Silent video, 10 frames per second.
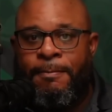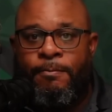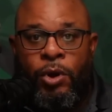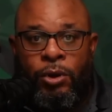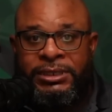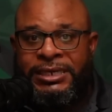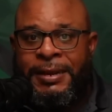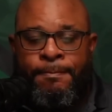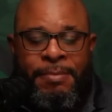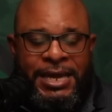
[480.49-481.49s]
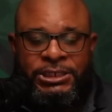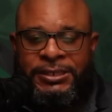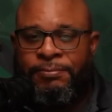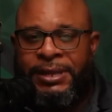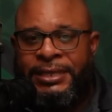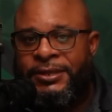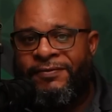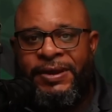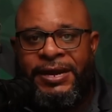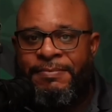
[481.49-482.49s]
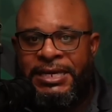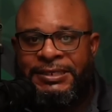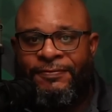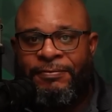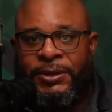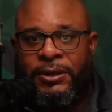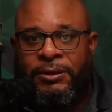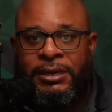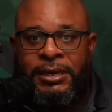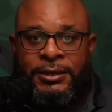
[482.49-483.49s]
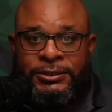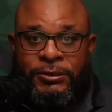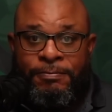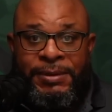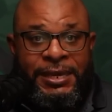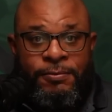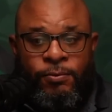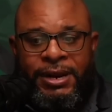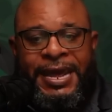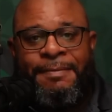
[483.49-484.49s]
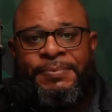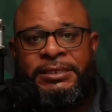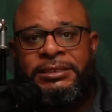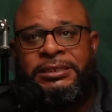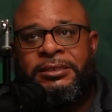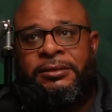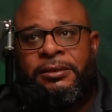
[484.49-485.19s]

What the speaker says: molded and meshed and playing their very best football. So to me, what happens